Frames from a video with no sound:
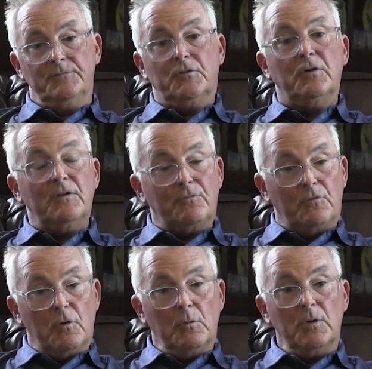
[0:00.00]
took it
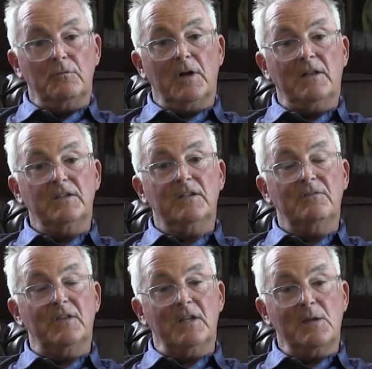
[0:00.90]
forward
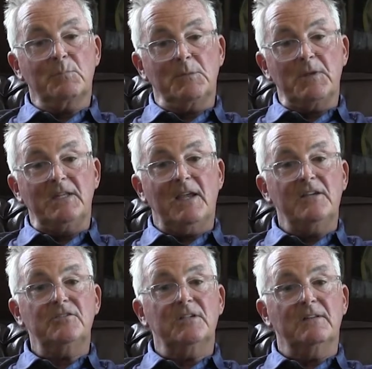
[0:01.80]
relative to the
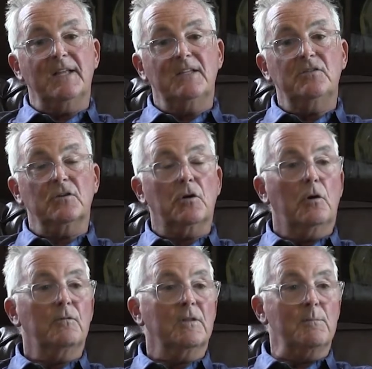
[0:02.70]
implementation and then took
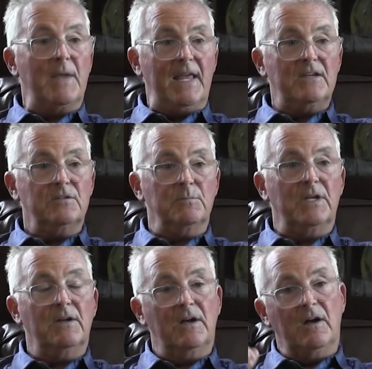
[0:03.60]
over the
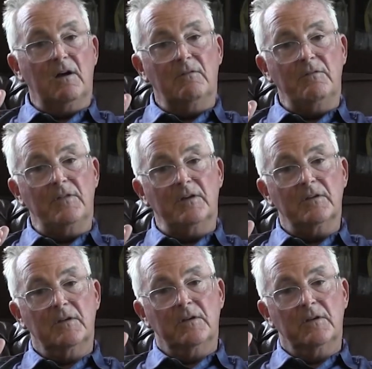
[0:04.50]
management of the